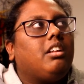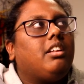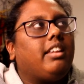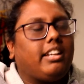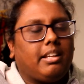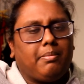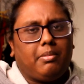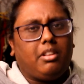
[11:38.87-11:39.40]

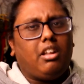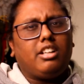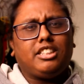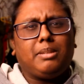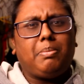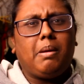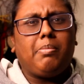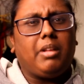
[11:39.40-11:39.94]
like
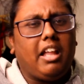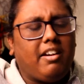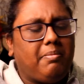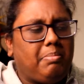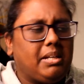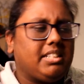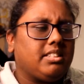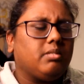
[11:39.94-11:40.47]
lots of people
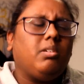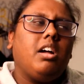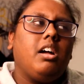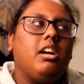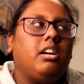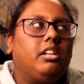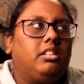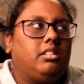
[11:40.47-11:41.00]
had best.
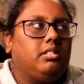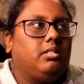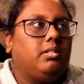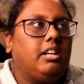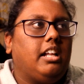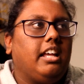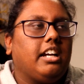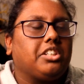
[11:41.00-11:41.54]
Whoa,
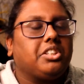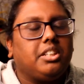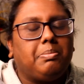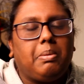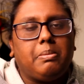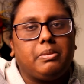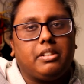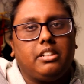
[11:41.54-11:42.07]
well, actually,
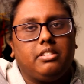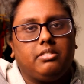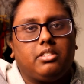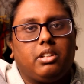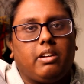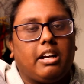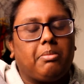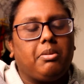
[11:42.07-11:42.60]
people can
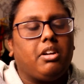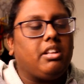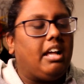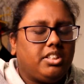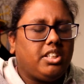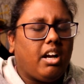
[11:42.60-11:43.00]
correct me on that.